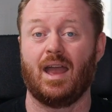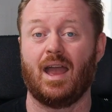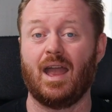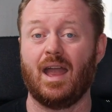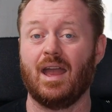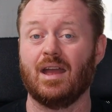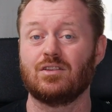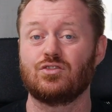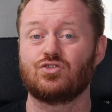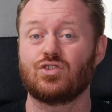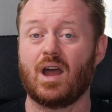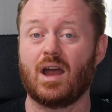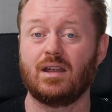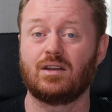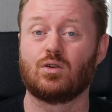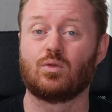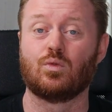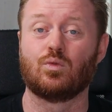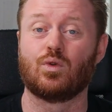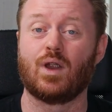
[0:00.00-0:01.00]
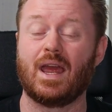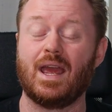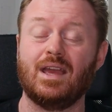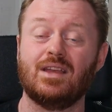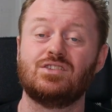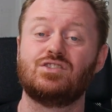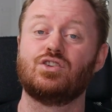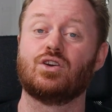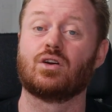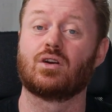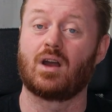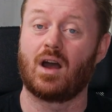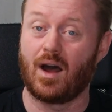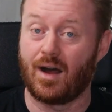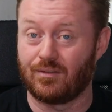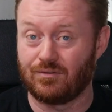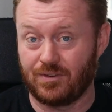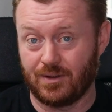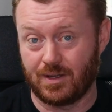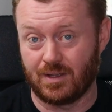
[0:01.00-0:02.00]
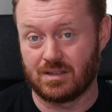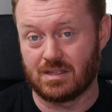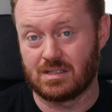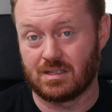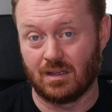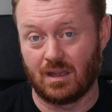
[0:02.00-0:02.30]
and try to raise your confidence